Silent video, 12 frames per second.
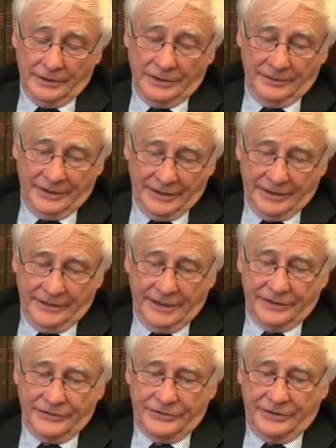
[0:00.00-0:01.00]
I mean,
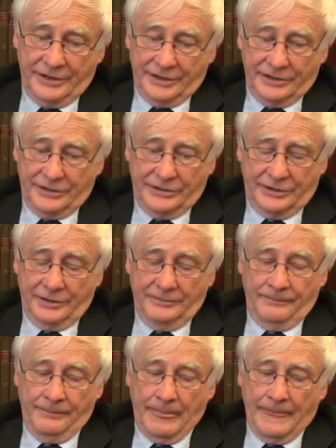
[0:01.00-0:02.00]
that's
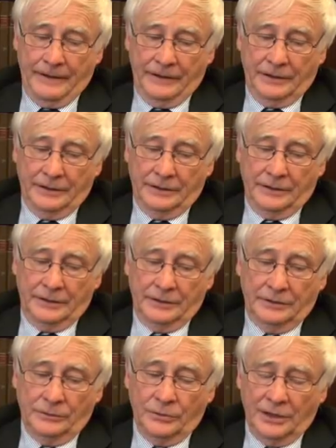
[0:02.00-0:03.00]

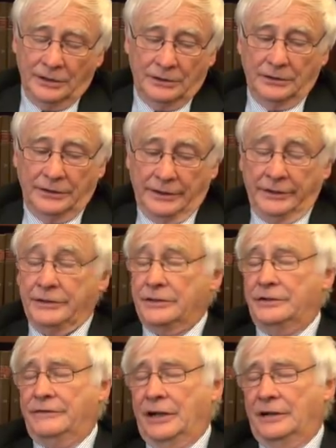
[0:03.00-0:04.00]
well into
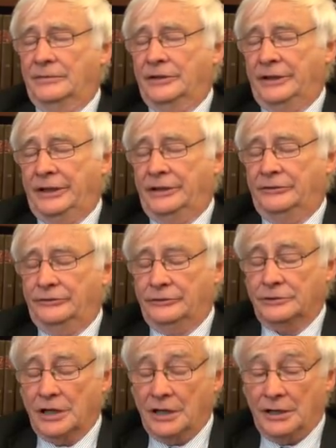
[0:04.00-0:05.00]
development now
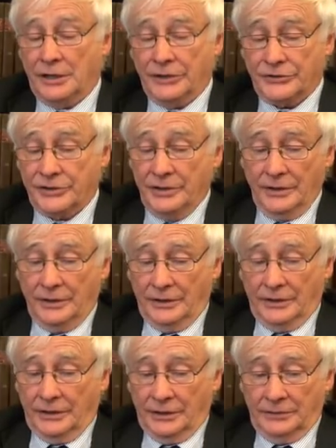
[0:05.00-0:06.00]
for cars,
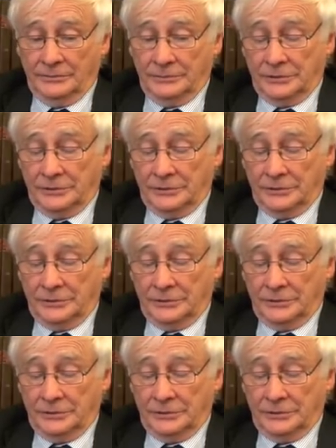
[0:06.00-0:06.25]
and